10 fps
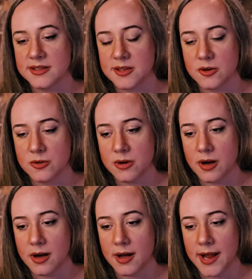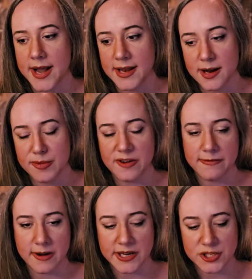So I ended up in a
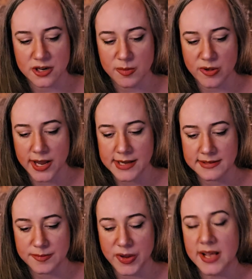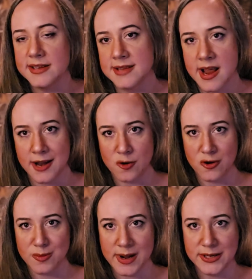very dark place because I
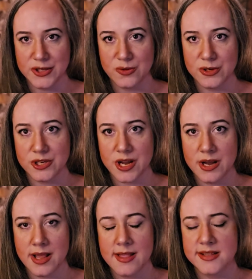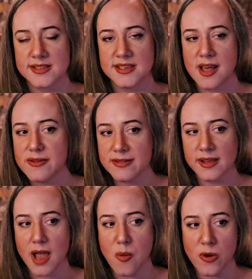ignored my intuition. And that's another
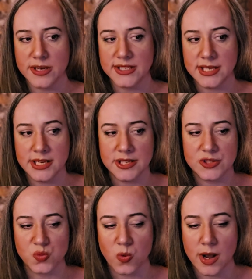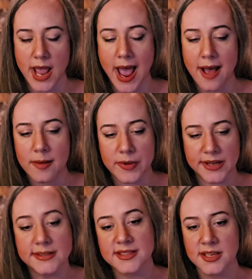thing I want to teach is what
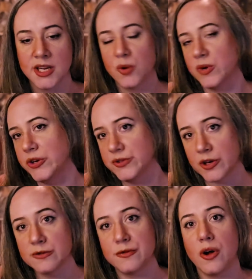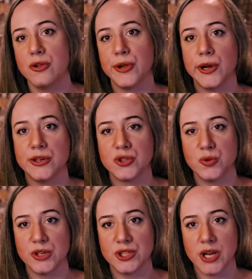happens when you don't follow your
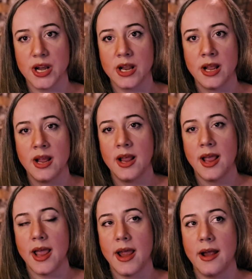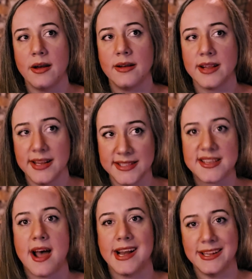intuition and its
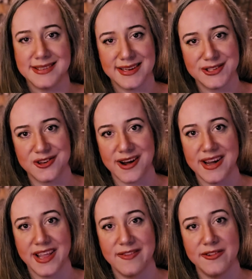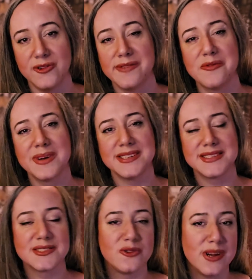guidance that it's trying to give you. Even when
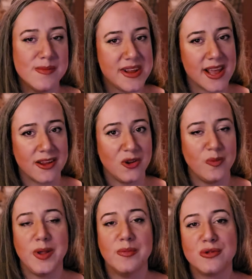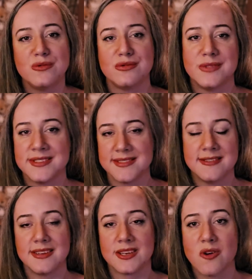it's screaming at you, people will
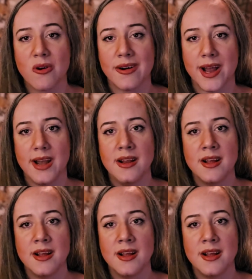still ignore it.